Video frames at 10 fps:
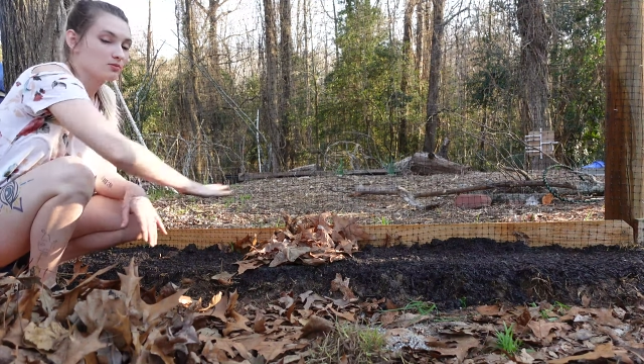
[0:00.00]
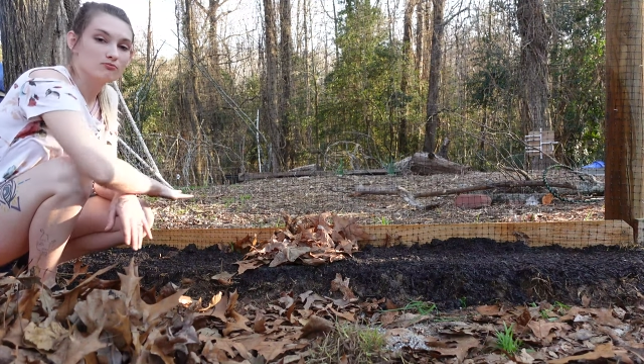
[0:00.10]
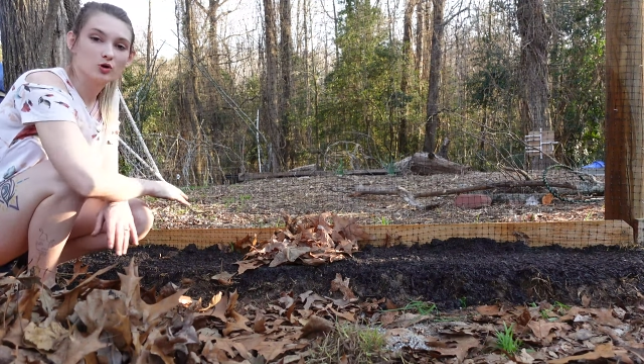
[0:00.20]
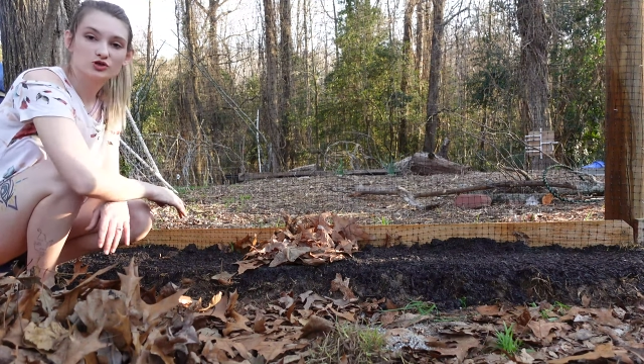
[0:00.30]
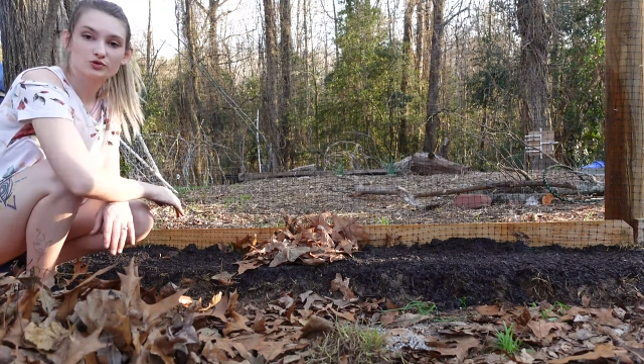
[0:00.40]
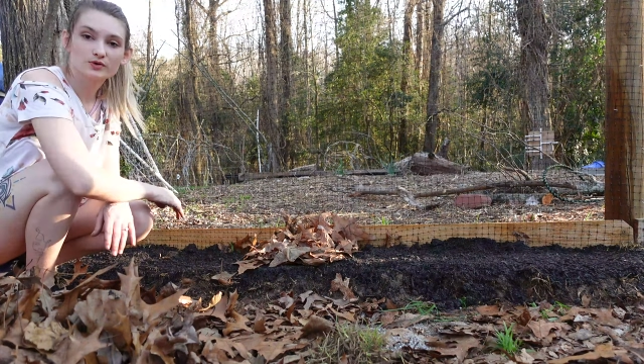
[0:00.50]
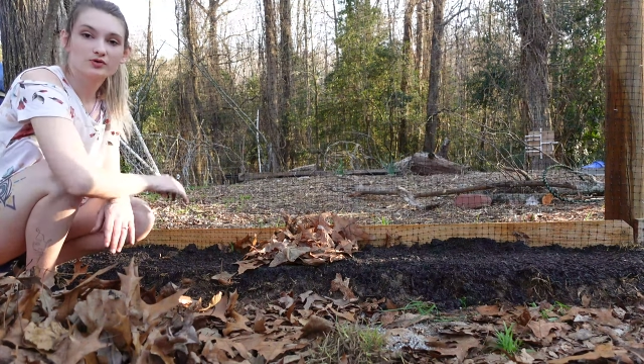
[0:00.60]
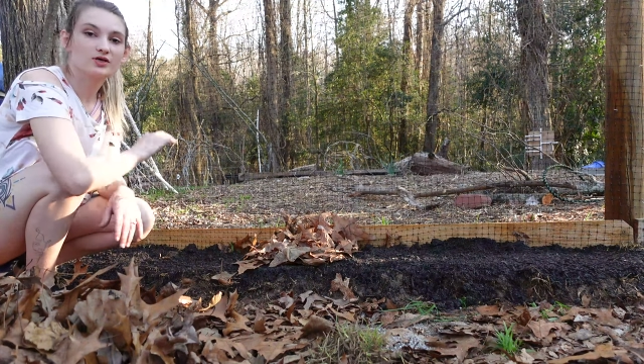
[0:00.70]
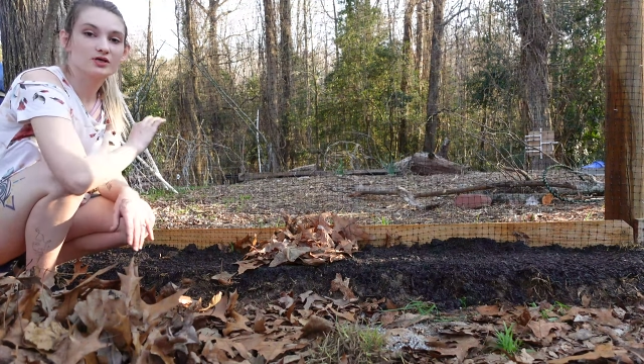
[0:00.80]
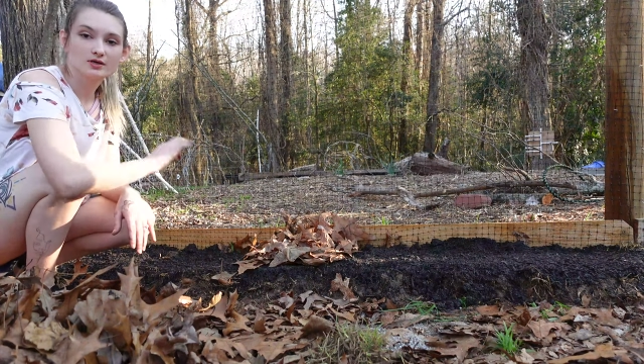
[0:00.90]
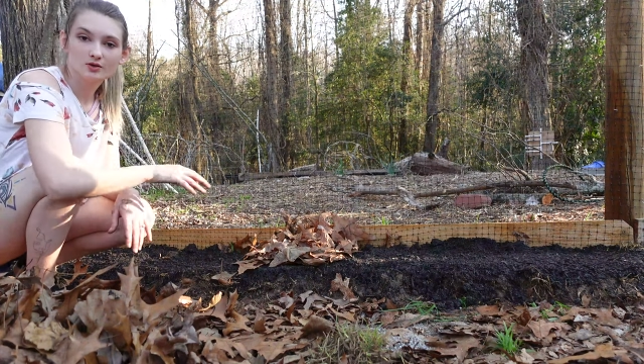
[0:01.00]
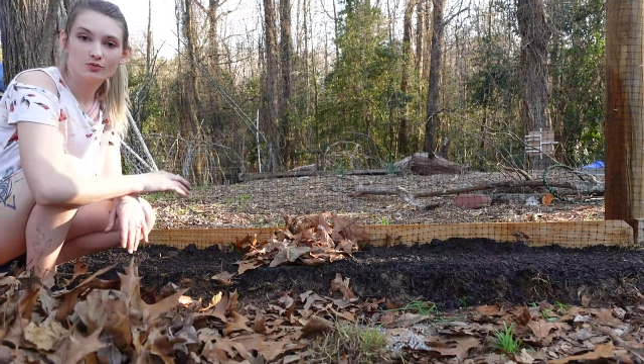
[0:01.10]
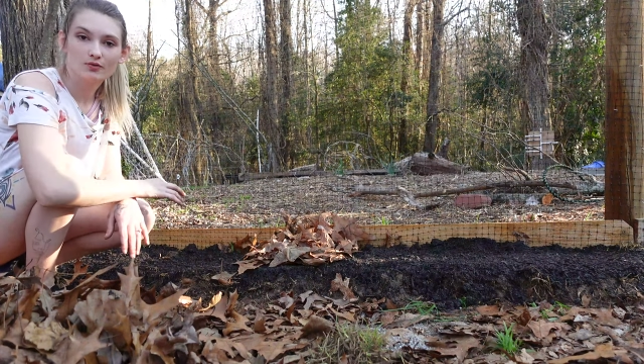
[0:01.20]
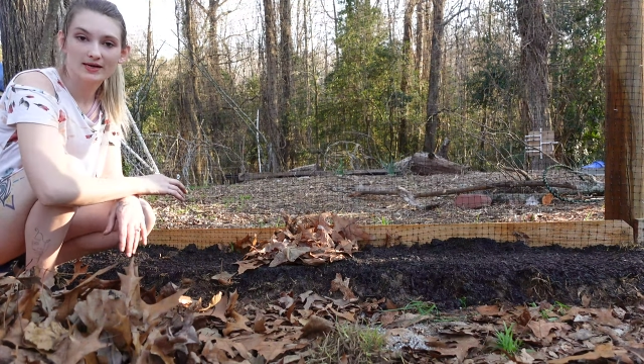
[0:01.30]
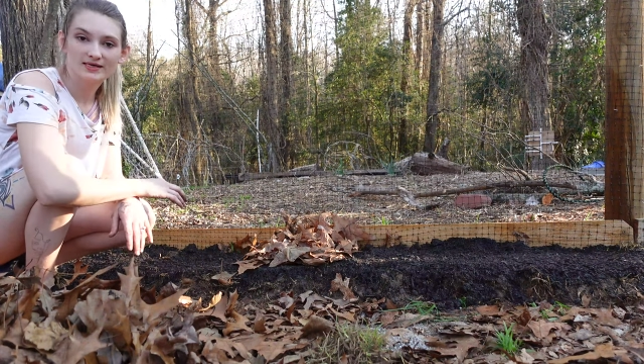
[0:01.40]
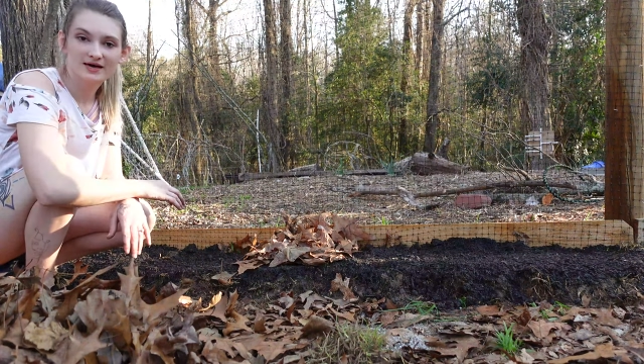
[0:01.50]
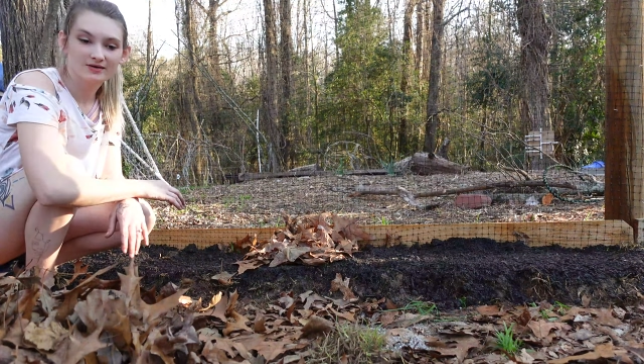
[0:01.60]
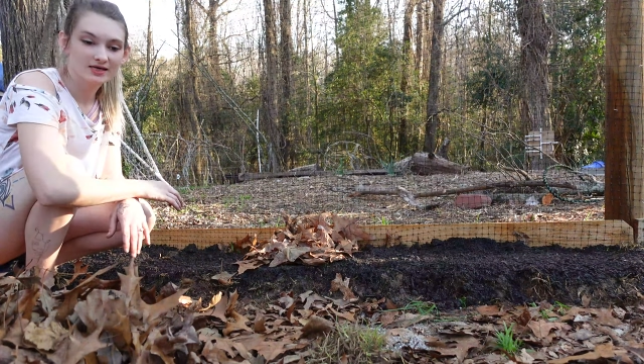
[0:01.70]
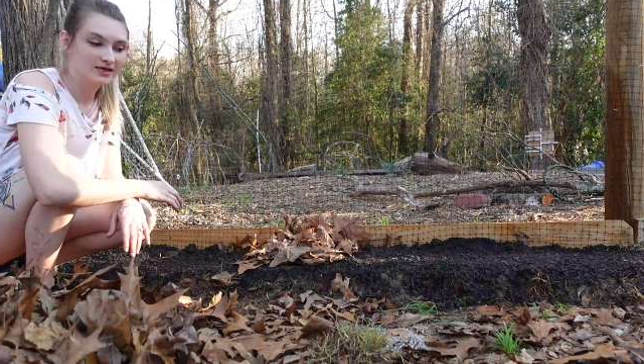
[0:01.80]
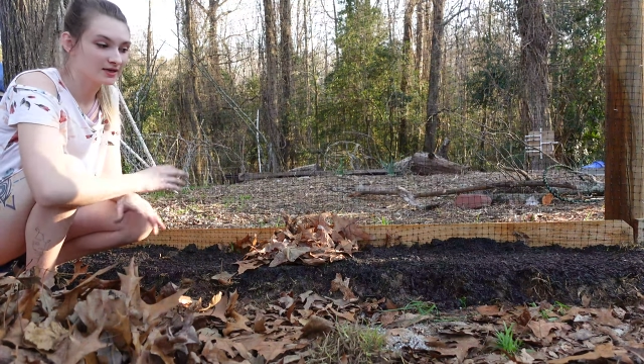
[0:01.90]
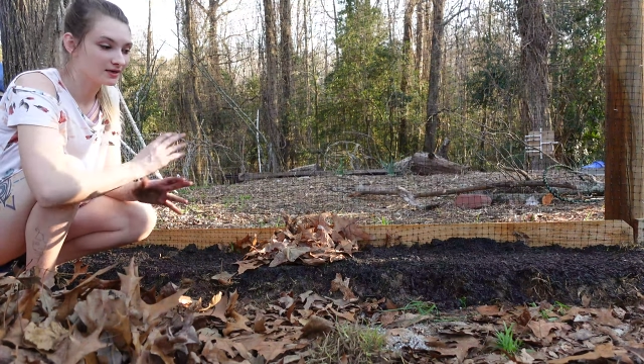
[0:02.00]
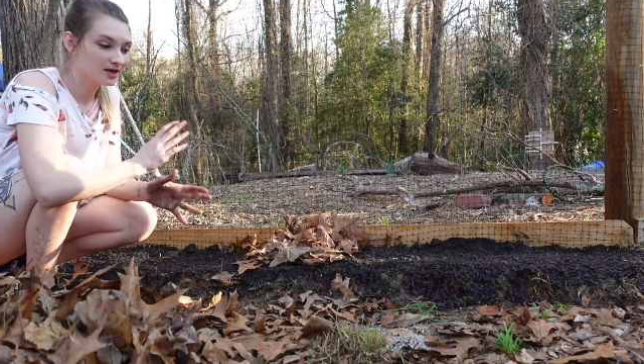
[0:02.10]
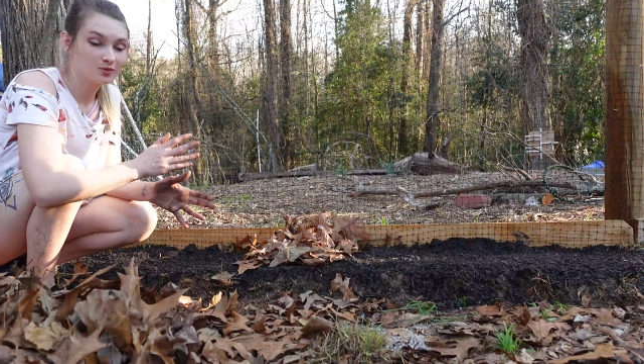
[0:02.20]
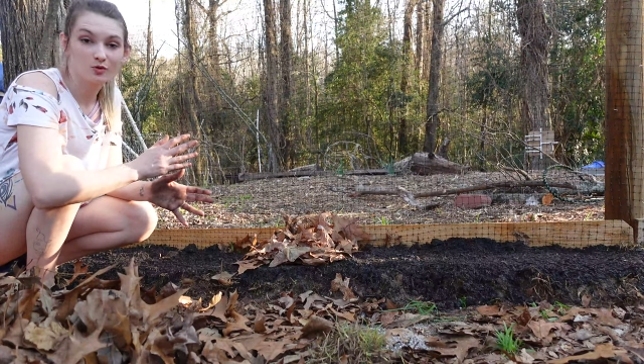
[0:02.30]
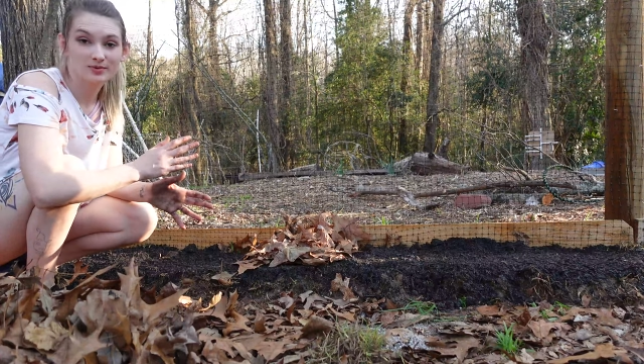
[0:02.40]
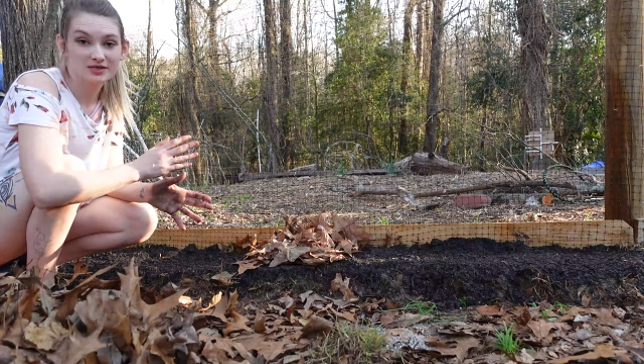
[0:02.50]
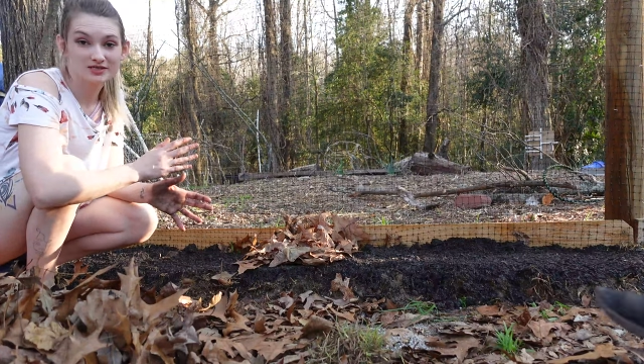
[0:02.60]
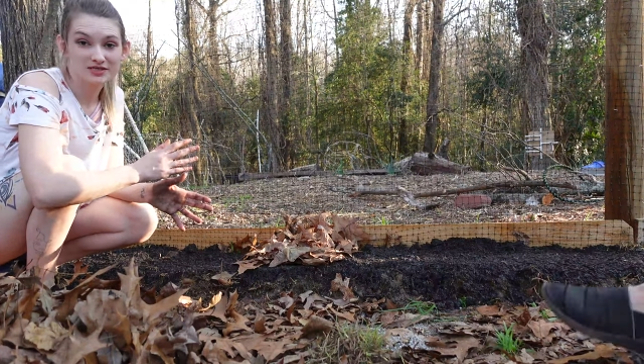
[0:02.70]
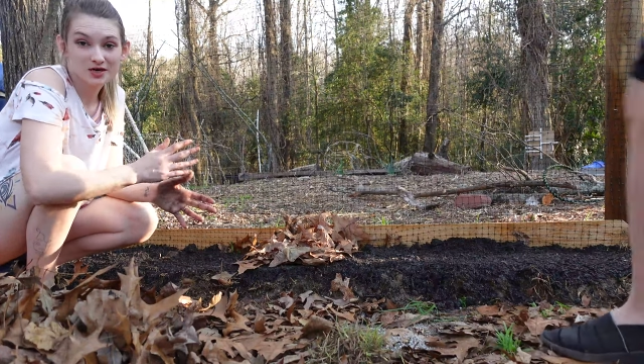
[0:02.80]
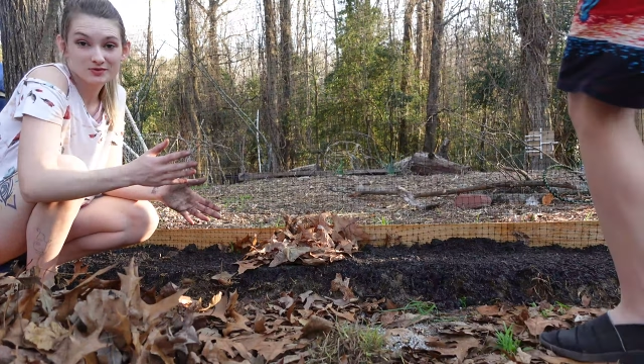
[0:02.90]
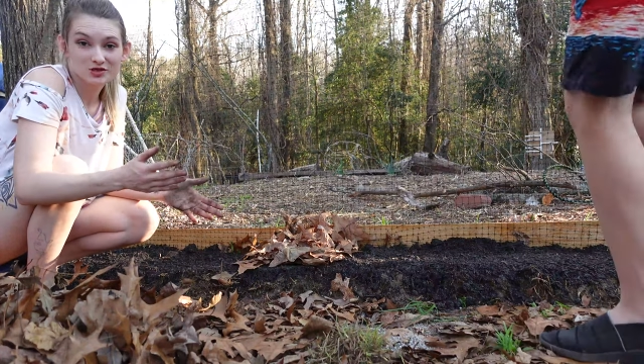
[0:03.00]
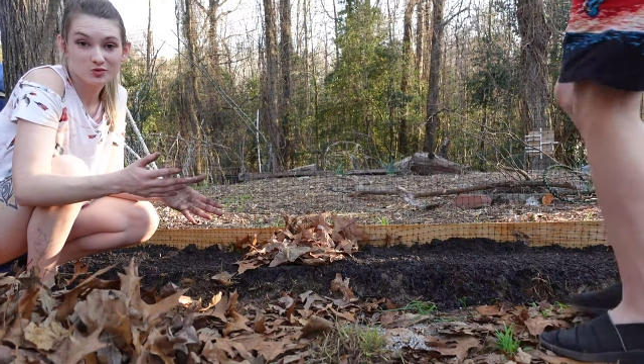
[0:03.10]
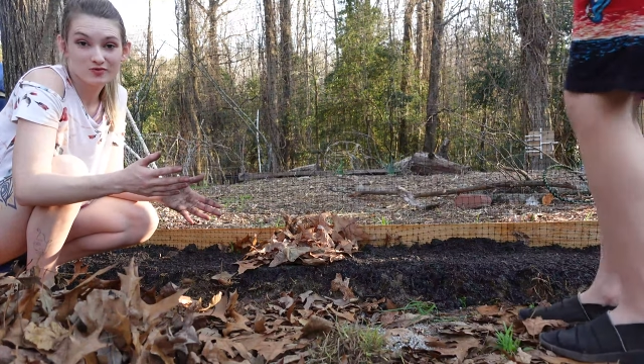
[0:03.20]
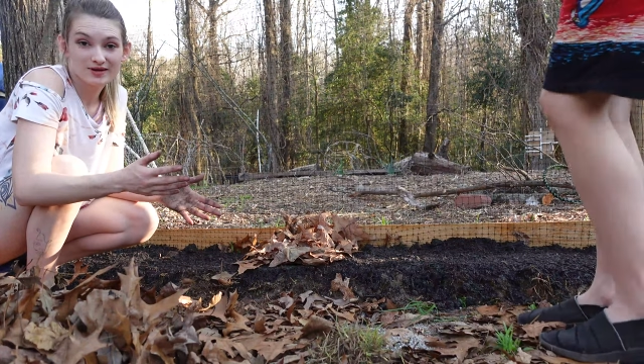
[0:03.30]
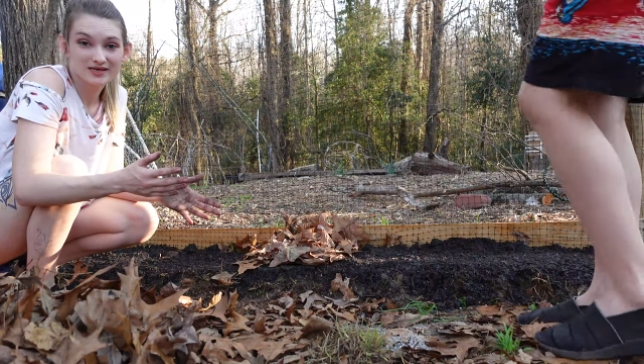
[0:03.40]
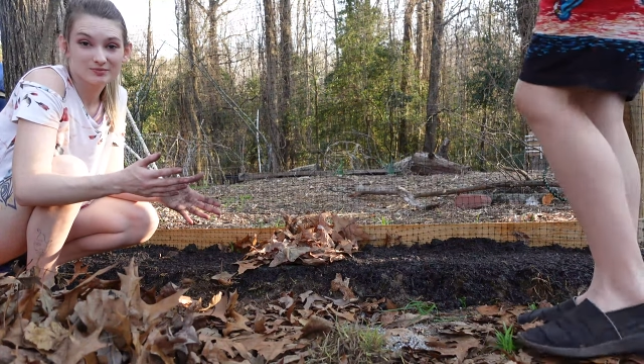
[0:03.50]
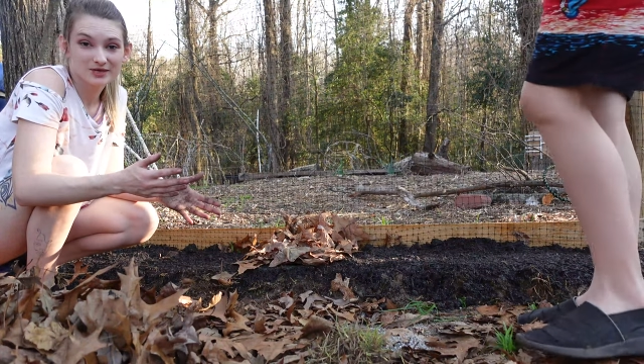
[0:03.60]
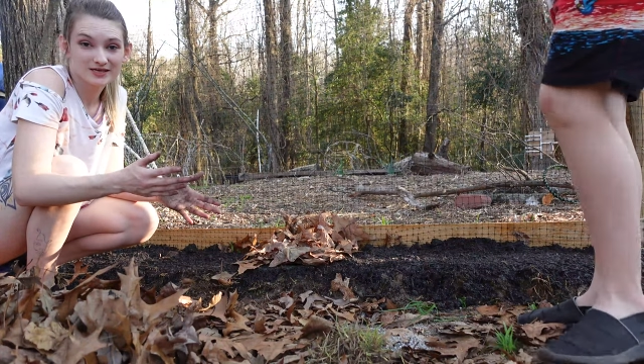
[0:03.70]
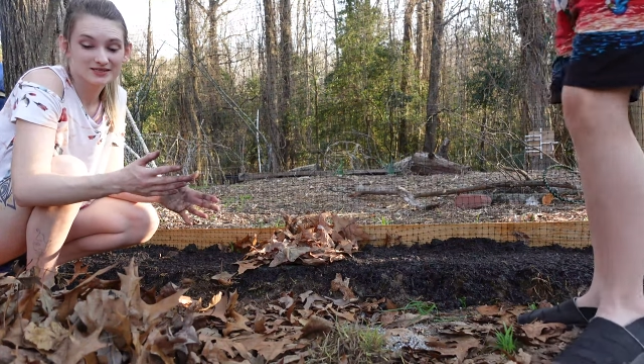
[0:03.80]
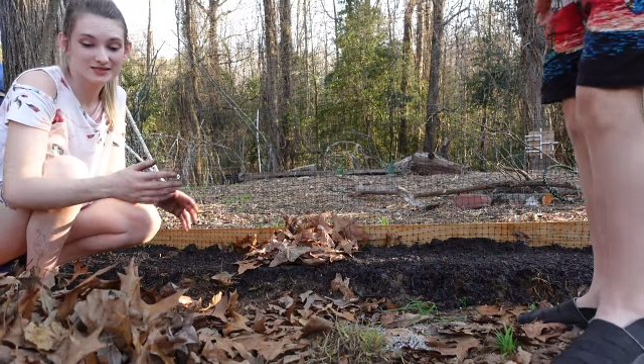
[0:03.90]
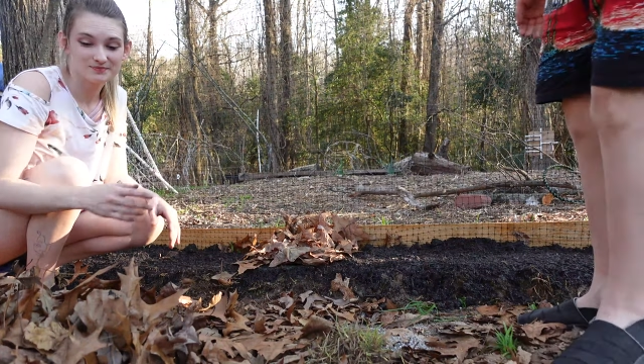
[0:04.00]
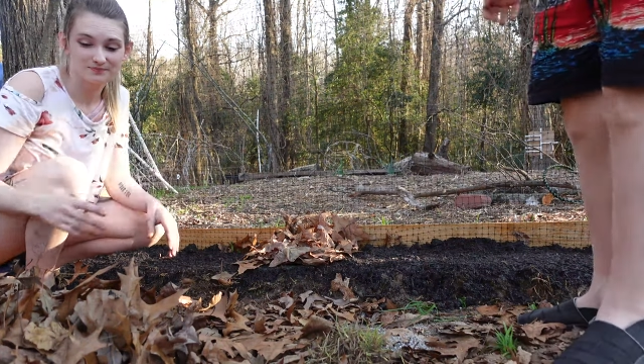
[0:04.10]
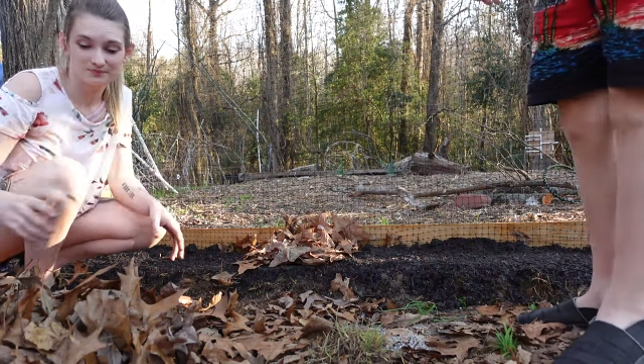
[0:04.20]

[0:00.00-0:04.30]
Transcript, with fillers: Mulch it real good, wet it down again, and we'll be good to go until we're ready to plant.